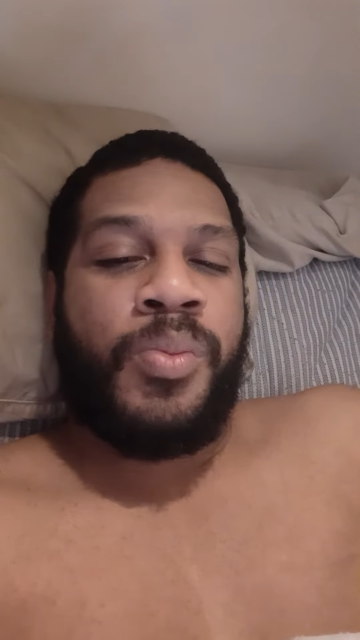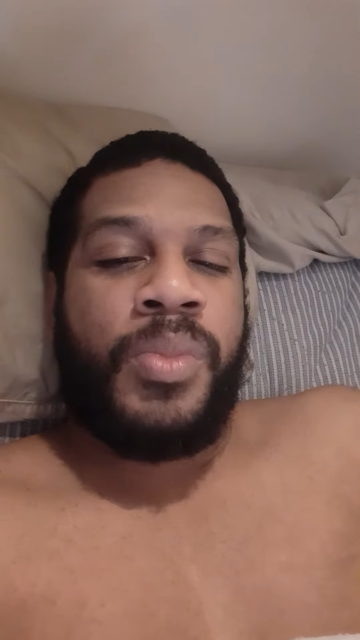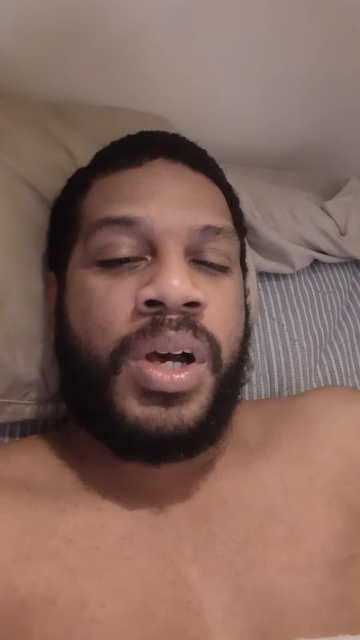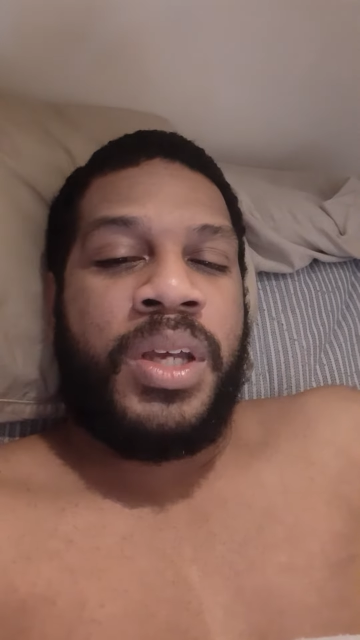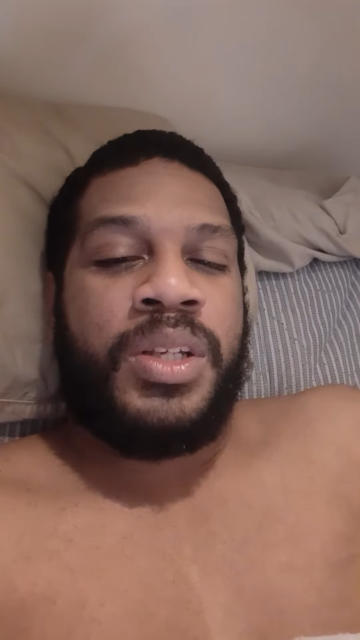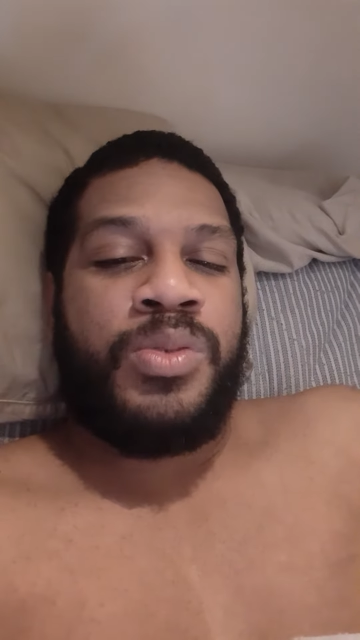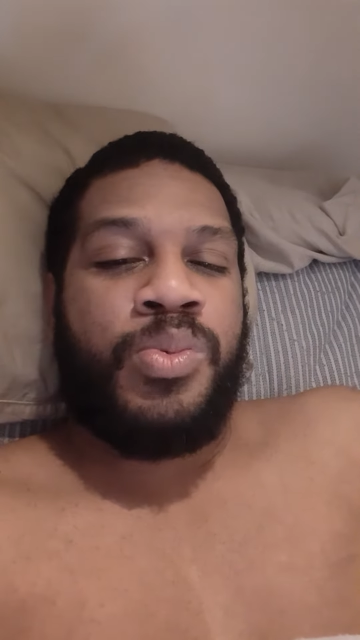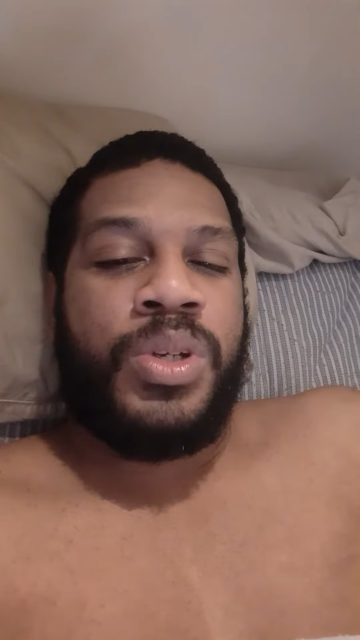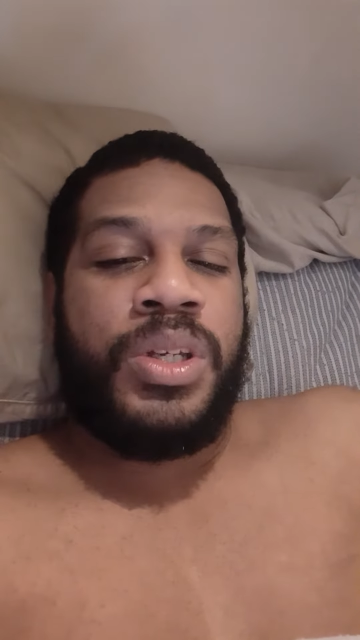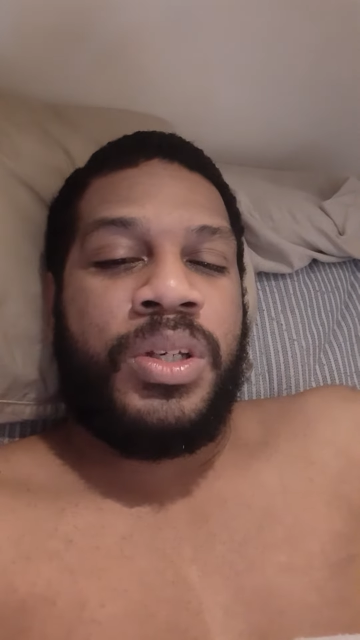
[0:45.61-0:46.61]
mind is
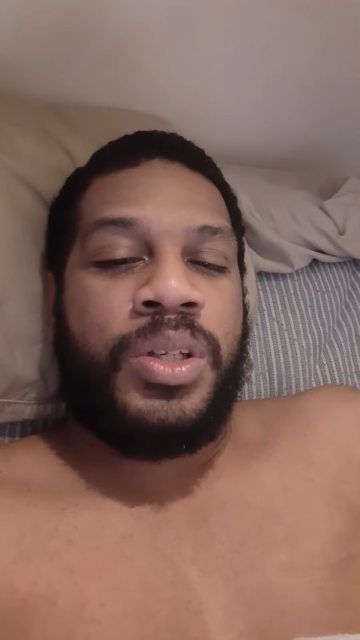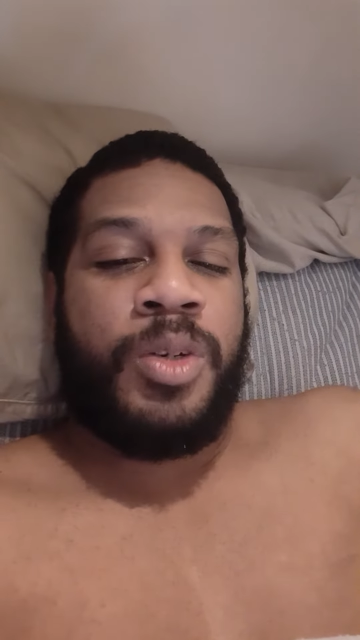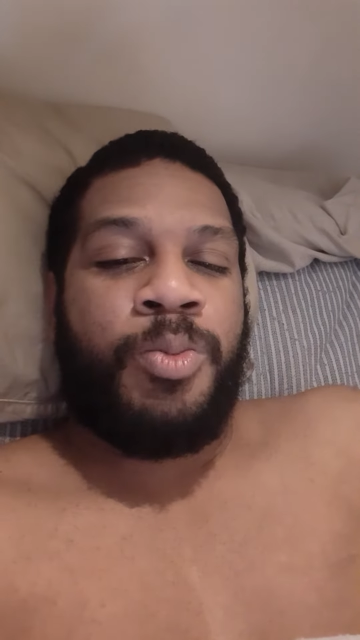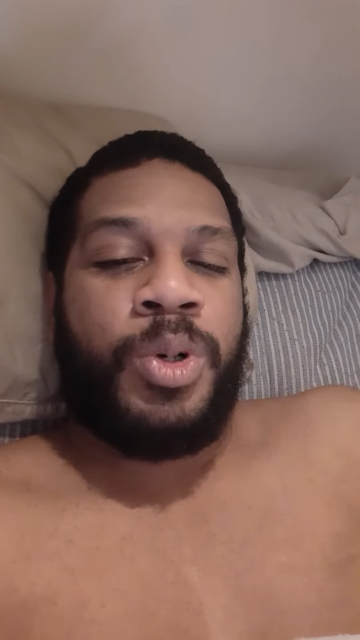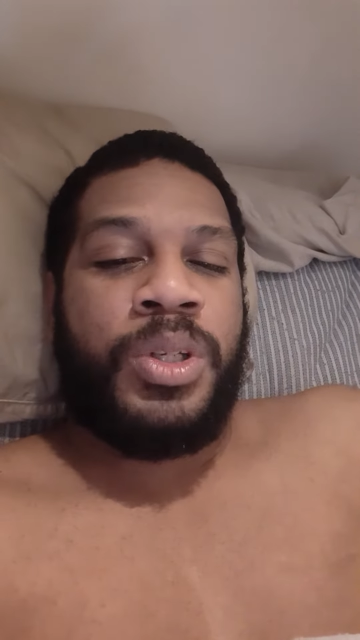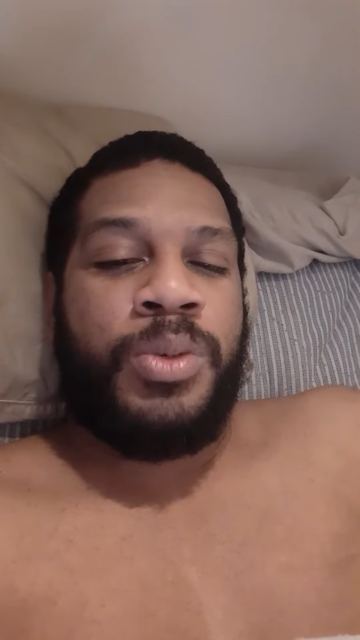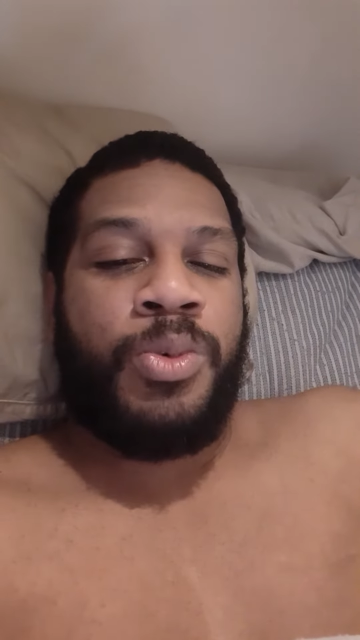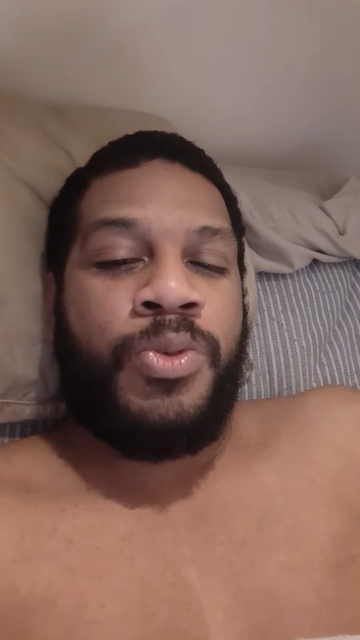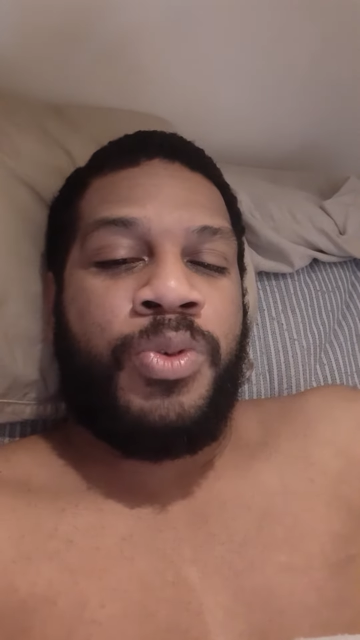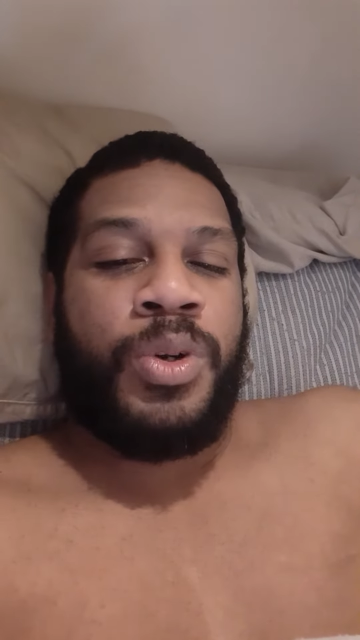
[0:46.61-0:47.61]
weak, your body will
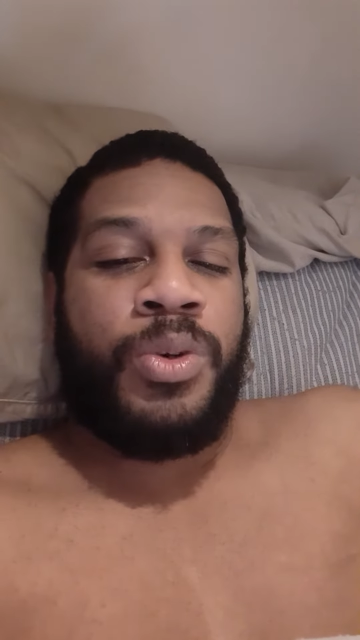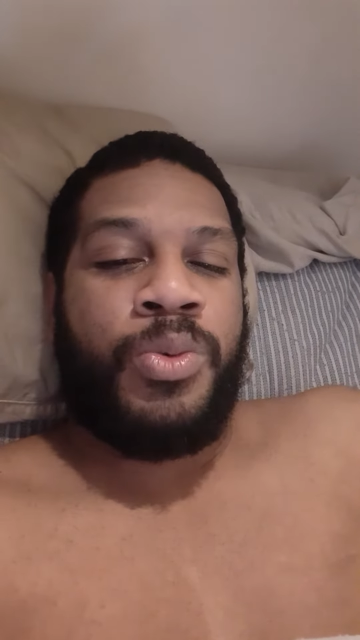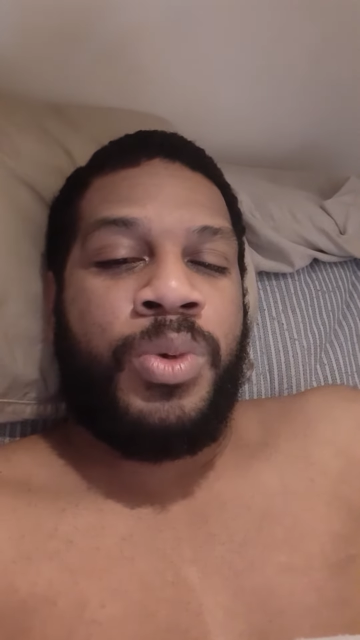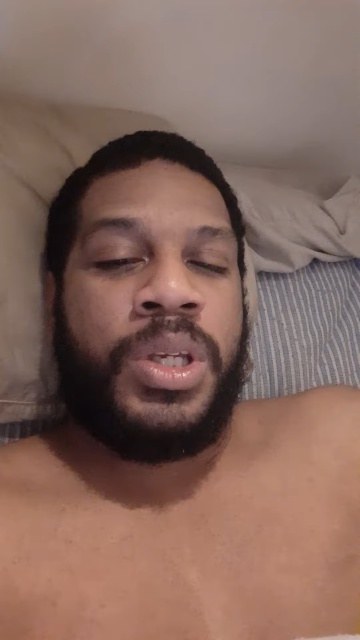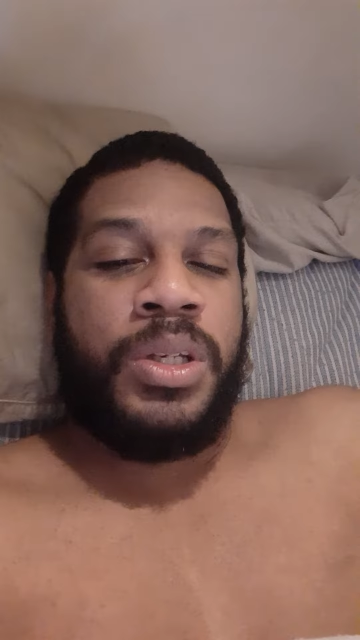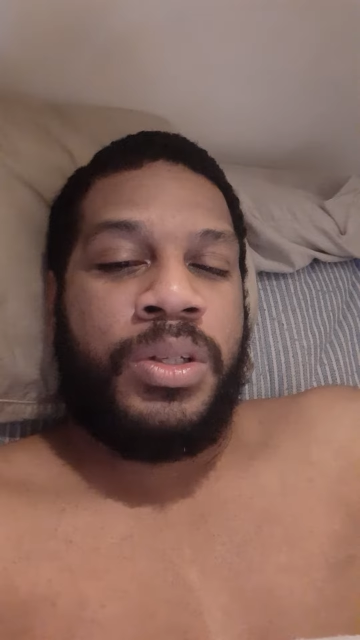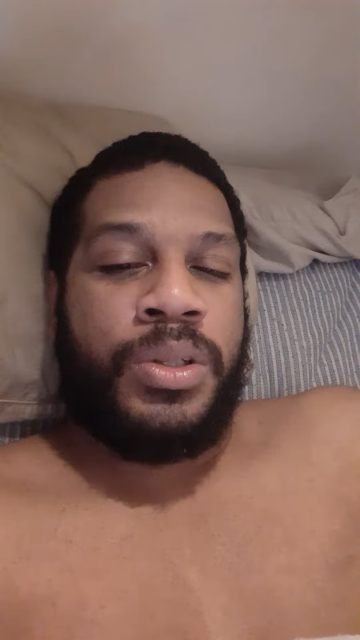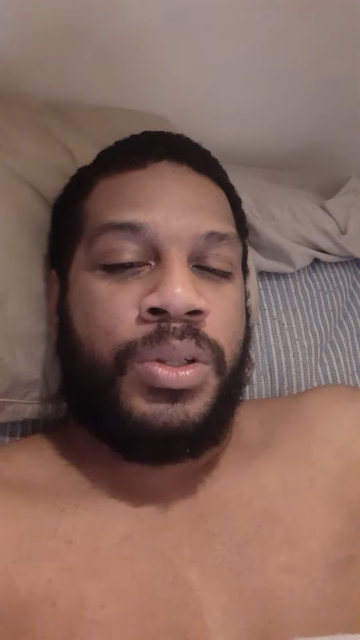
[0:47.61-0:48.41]
follow weak.